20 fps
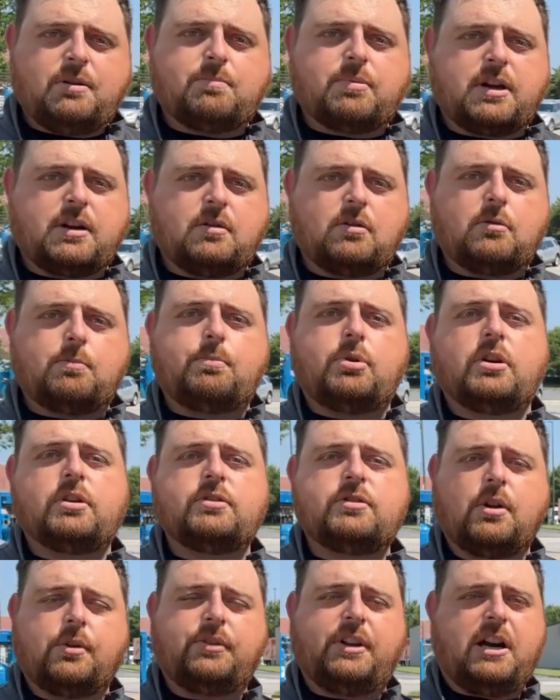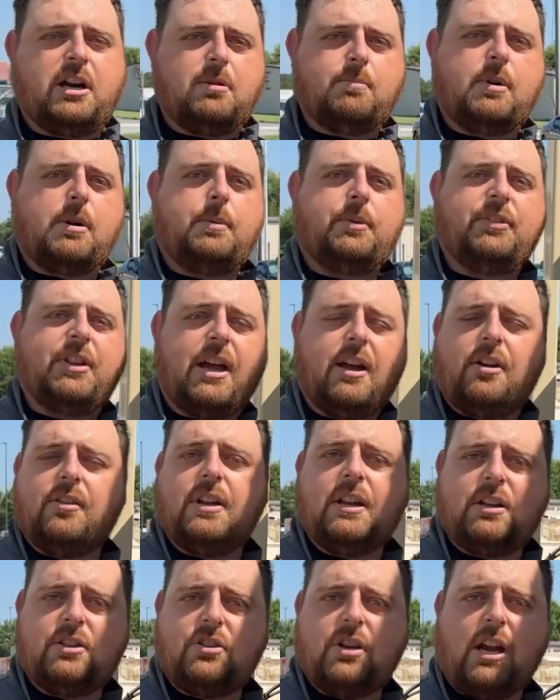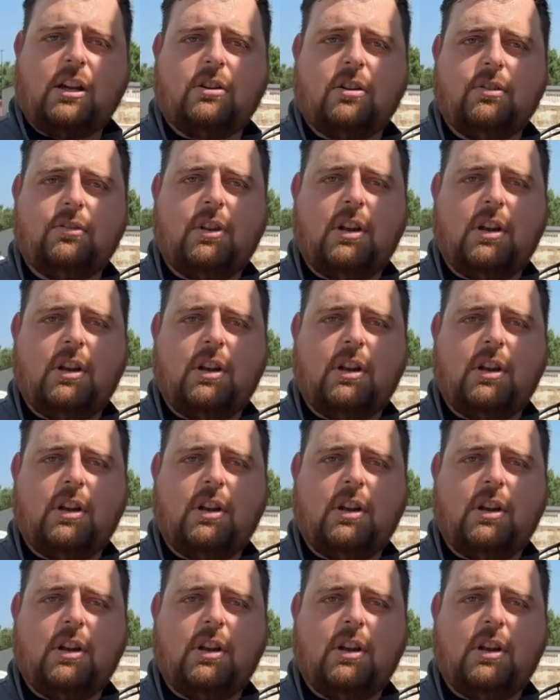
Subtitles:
but it will push those air bubbles out of the injectors,